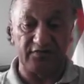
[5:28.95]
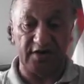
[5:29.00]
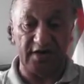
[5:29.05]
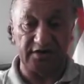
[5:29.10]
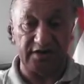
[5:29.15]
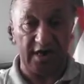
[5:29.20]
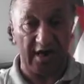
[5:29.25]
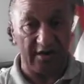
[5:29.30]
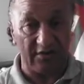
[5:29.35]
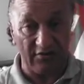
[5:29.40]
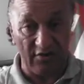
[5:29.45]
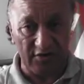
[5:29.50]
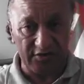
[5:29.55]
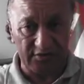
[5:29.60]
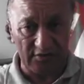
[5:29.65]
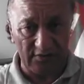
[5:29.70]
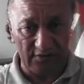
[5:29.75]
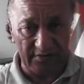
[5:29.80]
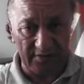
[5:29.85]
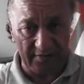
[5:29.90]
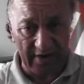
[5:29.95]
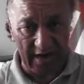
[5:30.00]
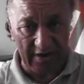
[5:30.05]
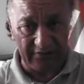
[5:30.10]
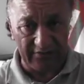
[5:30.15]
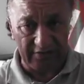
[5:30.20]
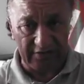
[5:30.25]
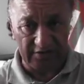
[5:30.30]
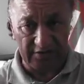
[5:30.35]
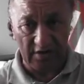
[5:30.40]
Yet they cross all the
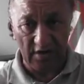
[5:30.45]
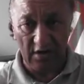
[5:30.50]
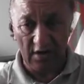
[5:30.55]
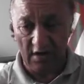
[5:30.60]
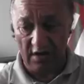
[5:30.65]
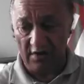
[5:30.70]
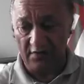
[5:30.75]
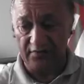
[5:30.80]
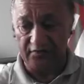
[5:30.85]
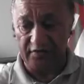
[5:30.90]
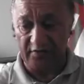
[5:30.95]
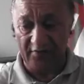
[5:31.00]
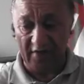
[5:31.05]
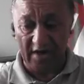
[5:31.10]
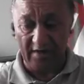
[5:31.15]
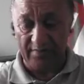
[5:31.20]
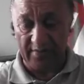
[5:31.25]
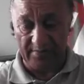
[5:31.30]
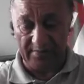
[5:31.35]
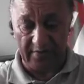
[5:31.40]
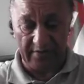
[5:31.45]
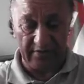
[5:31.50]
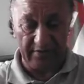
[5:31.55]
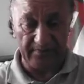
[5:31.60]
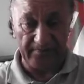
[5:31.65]
boundaries of the whakapapa.